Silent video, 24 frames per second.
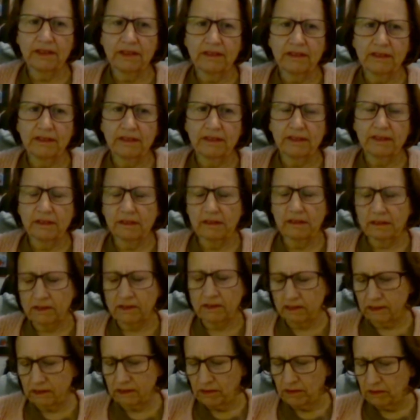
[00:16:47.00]
is
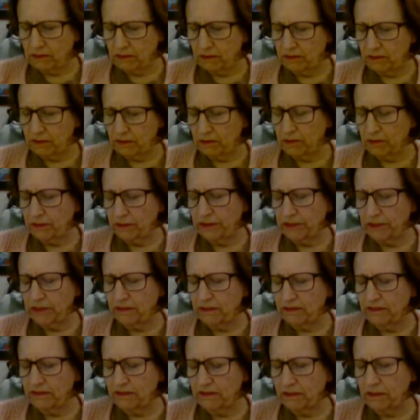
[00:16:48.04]
your
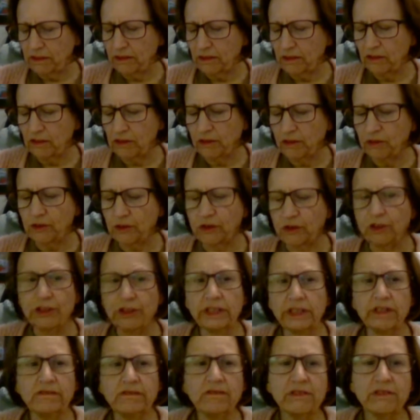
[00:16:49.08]

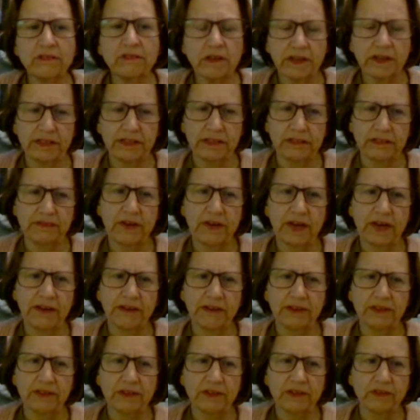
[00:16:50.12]
insight of how
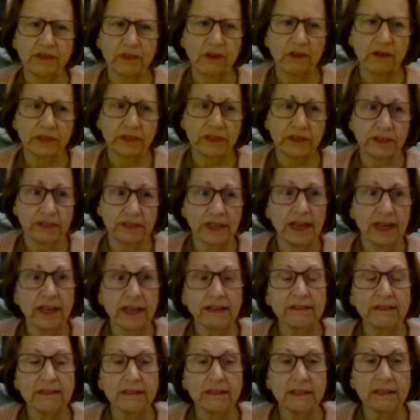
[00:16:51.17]
this is all
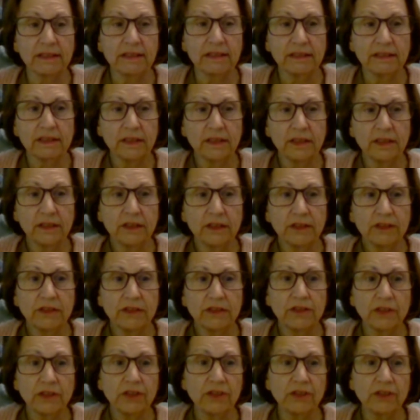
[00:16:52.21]
connected.
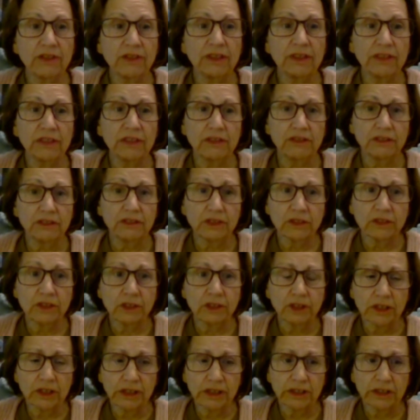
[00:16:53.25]
Certainly is
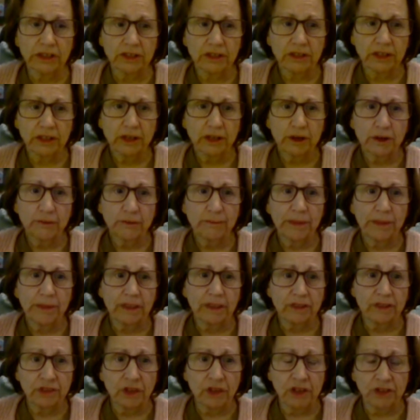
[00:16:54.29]
good, but
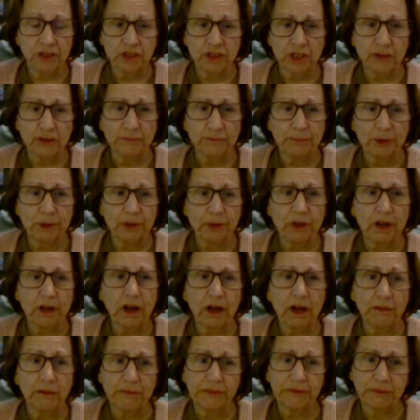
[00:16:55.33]
it's all jumbled
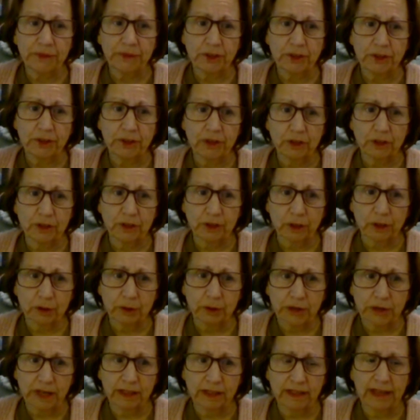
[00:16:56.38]
up for
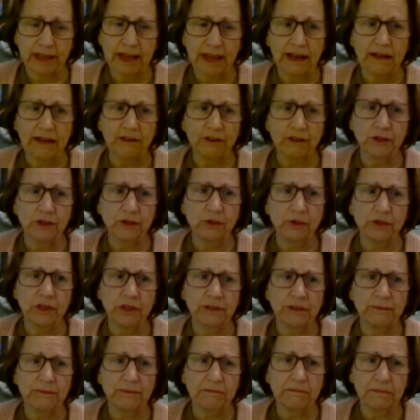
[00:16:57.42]
you, and how you
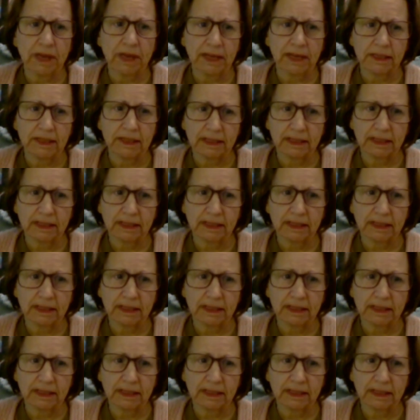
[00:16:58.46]
can learn